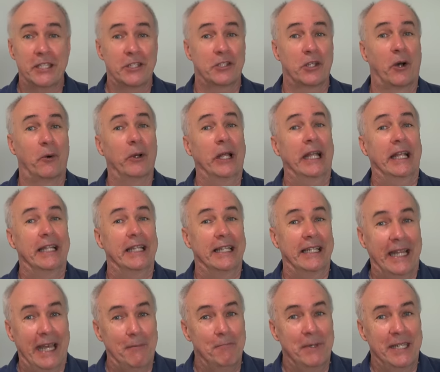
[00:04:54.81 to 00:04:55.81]
So
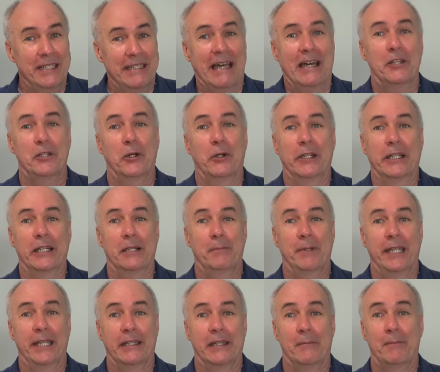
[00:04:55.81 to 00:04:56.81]
let me tell you a little
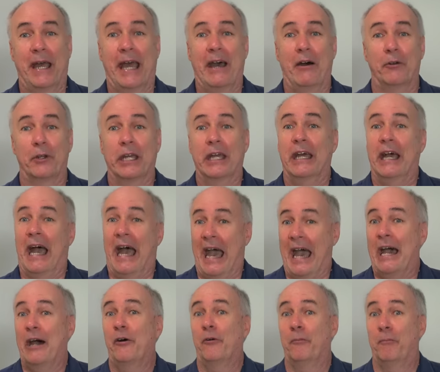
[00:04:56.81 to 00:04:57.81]
bit about
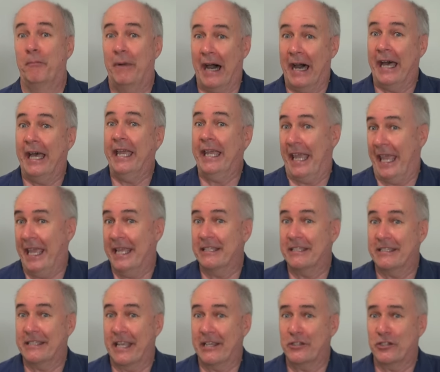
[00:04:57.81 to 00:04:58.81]
how my
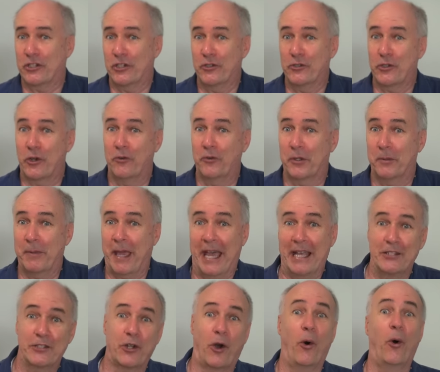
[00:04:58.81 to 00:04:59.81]
ancestors over the
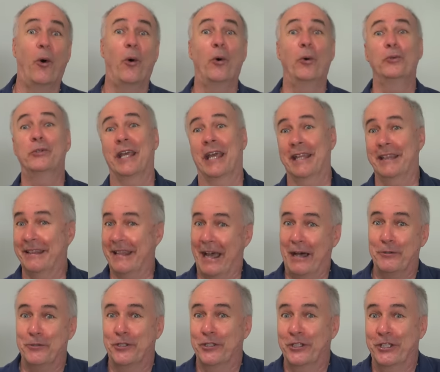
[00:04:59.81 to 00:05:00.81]
past, oh,
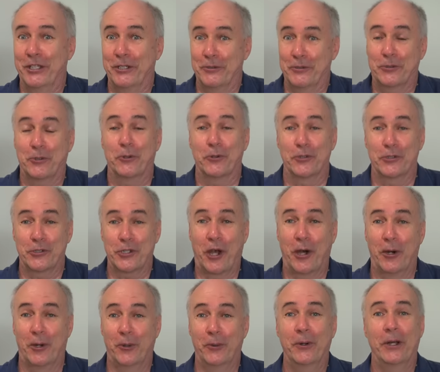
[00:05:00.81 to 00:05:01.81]
10,000 years or
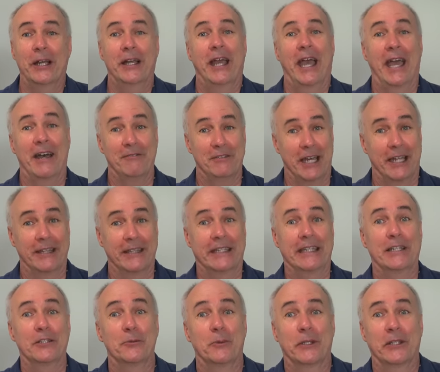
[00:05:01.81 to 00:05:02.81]
so have done
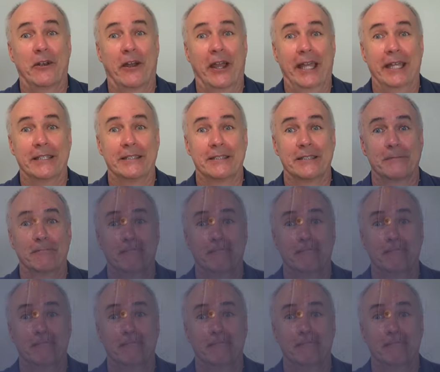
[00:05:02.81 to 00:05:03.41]
things with their hands.